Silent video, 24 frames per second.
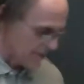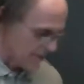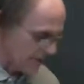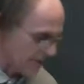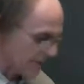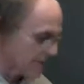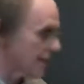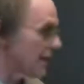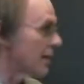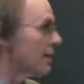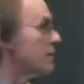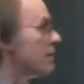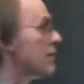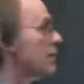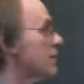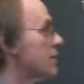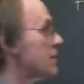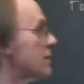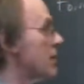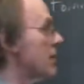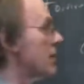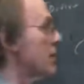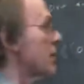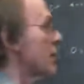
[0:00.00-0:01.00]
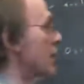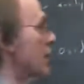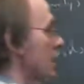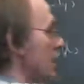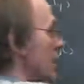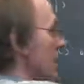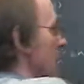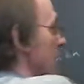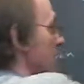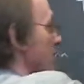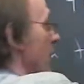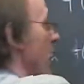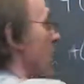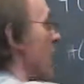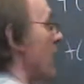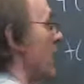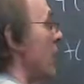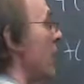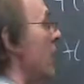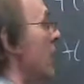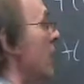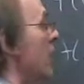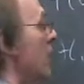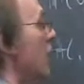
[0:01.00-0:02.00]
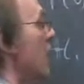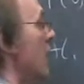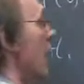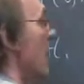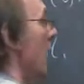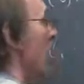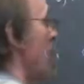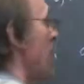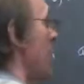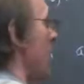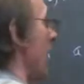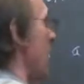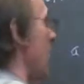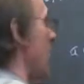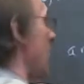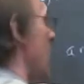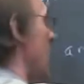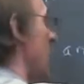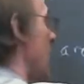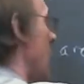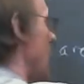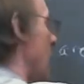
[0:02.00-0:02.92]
just say that that's fine, and